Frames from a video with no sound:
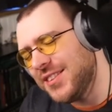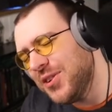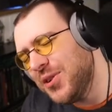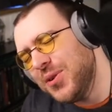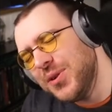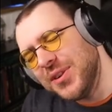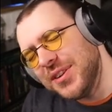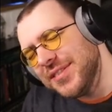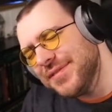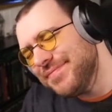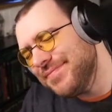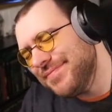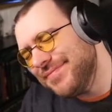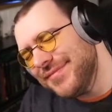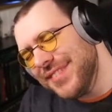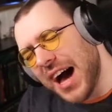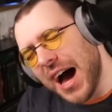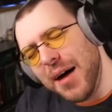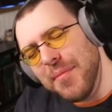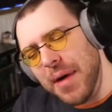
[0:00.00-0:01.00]
Dude,
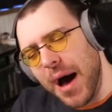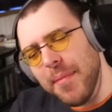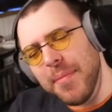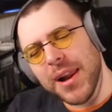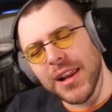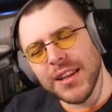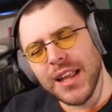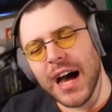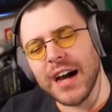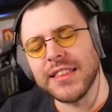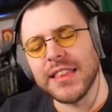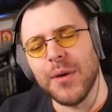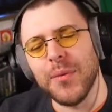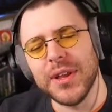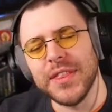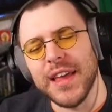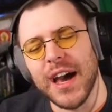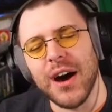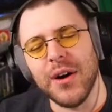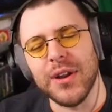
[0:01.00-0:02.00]
I'm gonna lock that
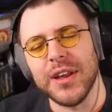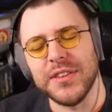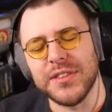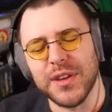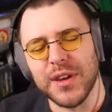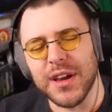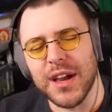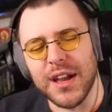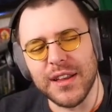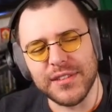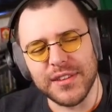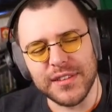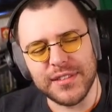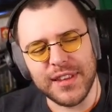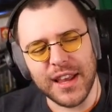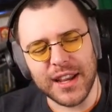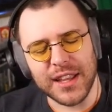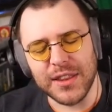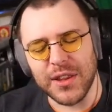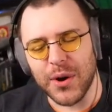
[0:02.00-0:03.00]
one down as a
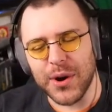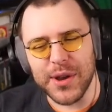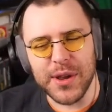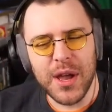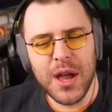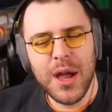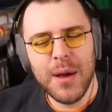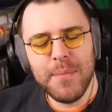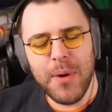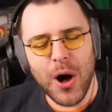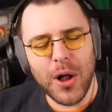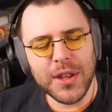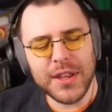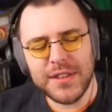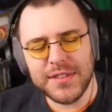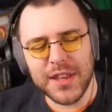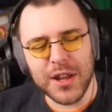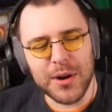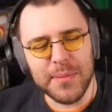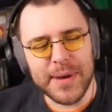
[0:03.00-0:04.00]
secondary.
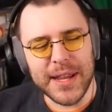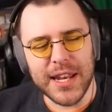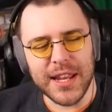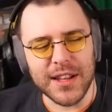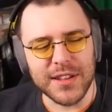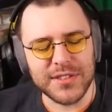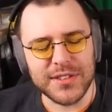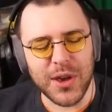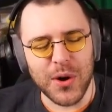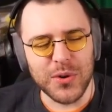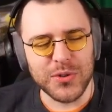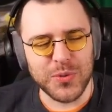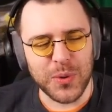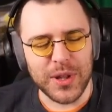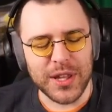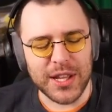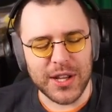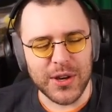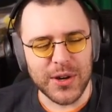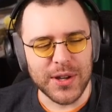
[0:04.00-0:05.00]
Baldy's Intermediates goes
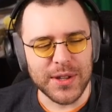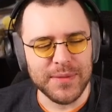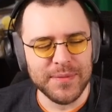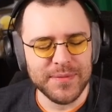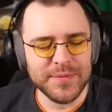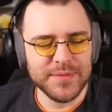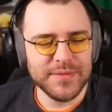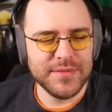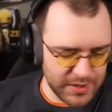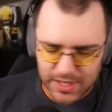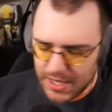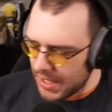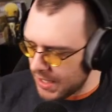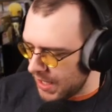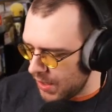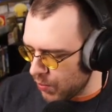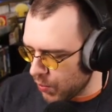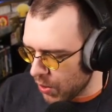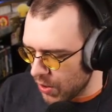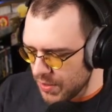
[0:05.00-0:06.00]
really good. I
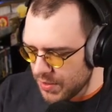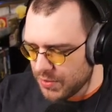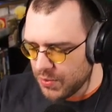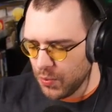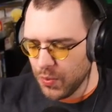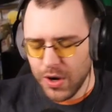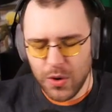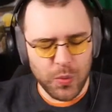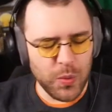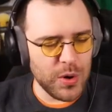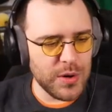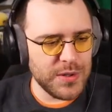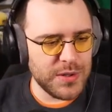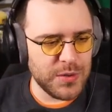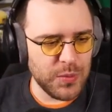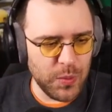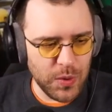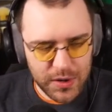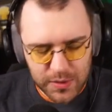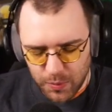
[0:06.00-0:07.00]
need words. What are
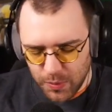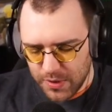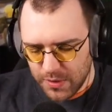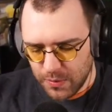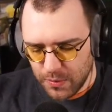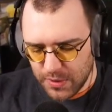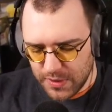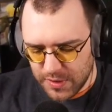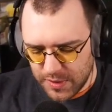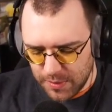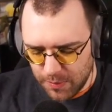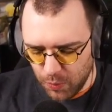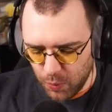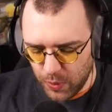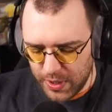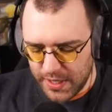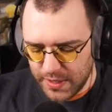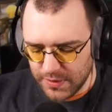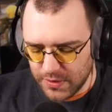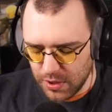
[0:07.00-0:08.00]
words? What's some
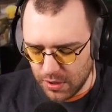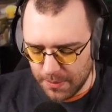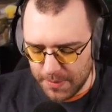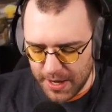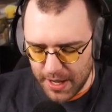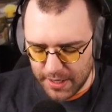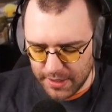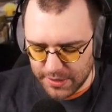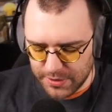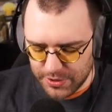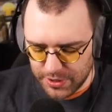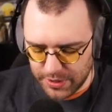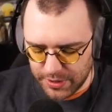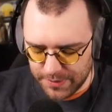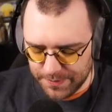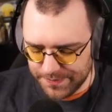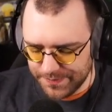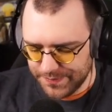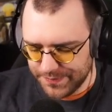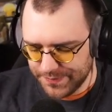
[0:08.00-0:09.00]
weed terminology?